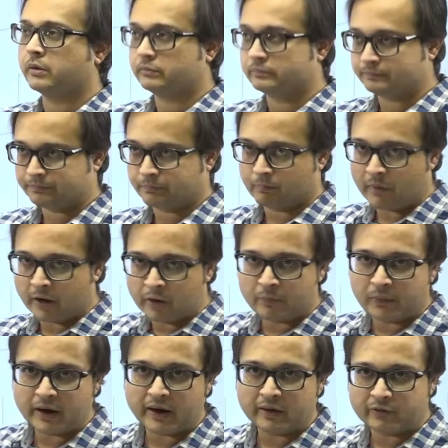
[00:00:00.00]
manipulate
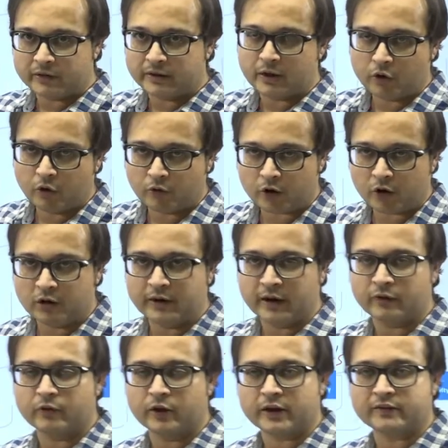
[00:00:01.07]
with the overall network
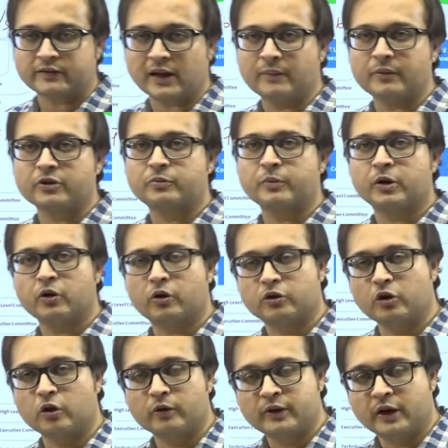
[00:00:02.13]
establishment or the
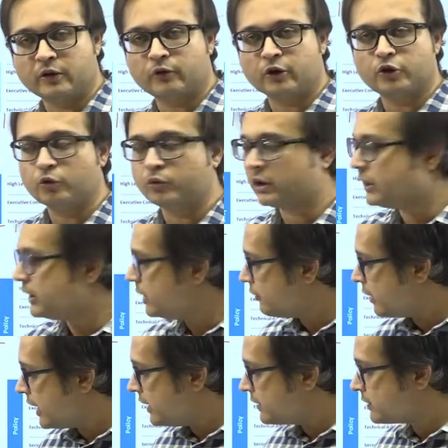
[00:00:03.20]
network utility, while
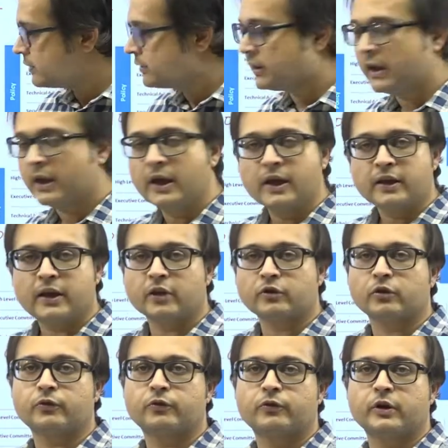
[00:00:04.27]
in case of
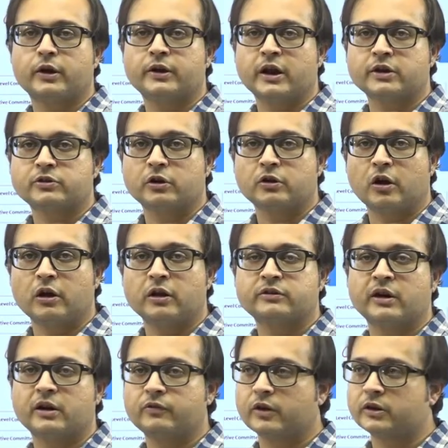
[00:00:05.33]
National Knowledge
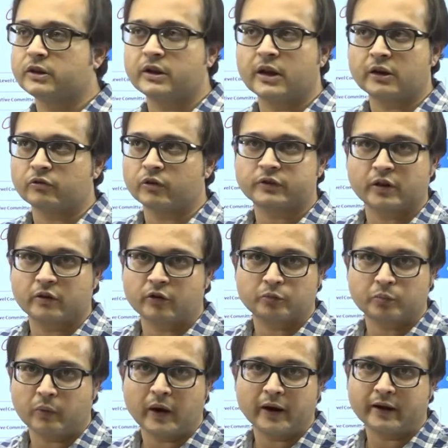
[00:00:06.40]
Network, the network service
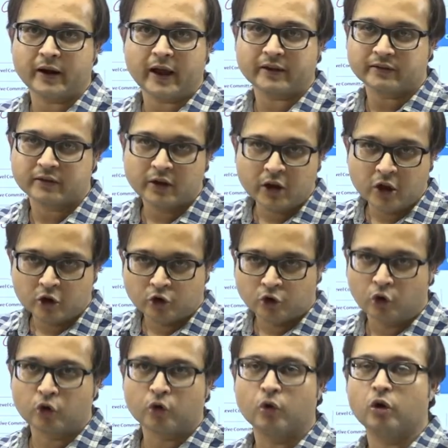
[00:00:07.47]
provider has no
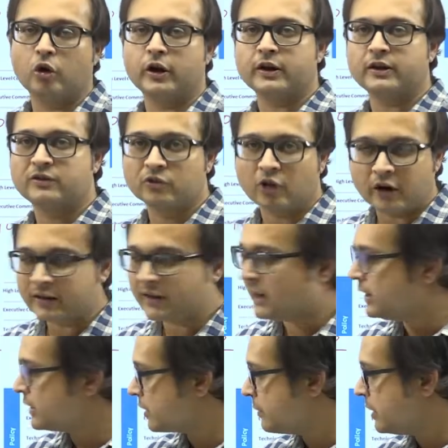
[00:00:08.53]
role or is not the
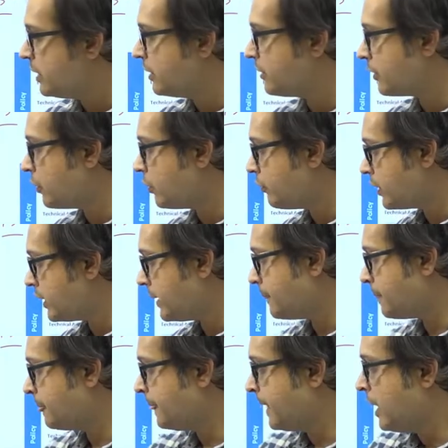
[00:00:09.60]
intermediary over here.
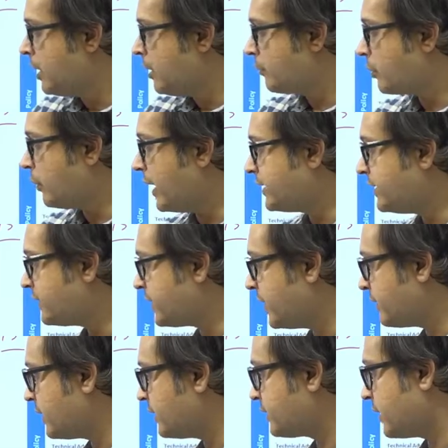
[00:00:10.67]
Provide the central
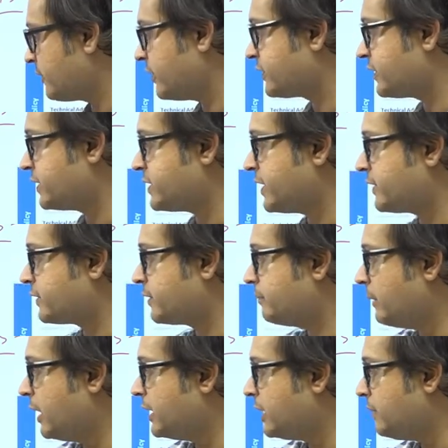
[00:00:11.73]
service such as
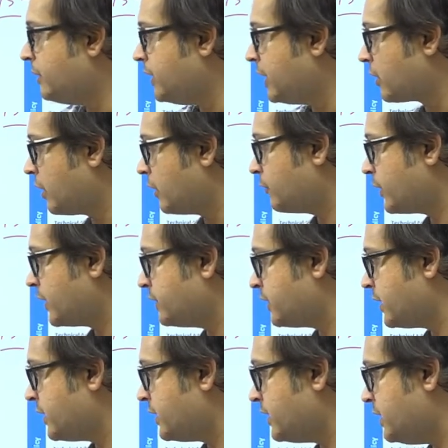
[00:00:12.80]
multimedia conferencing,
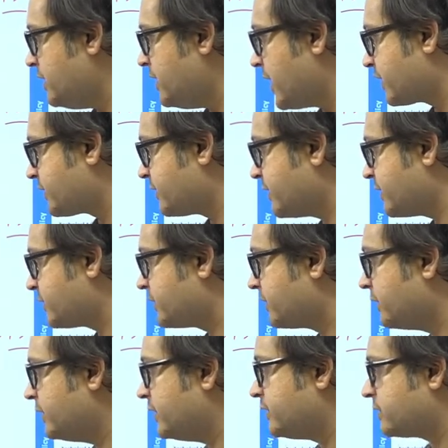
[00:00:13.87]
e-access,
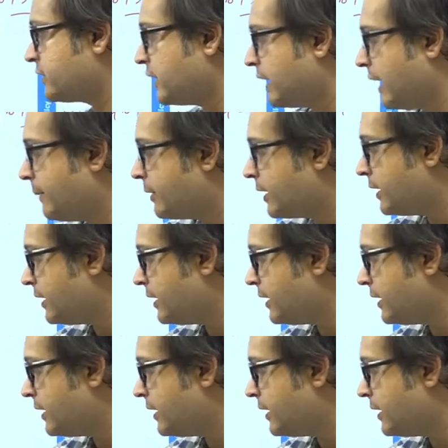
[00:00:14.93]
digital library and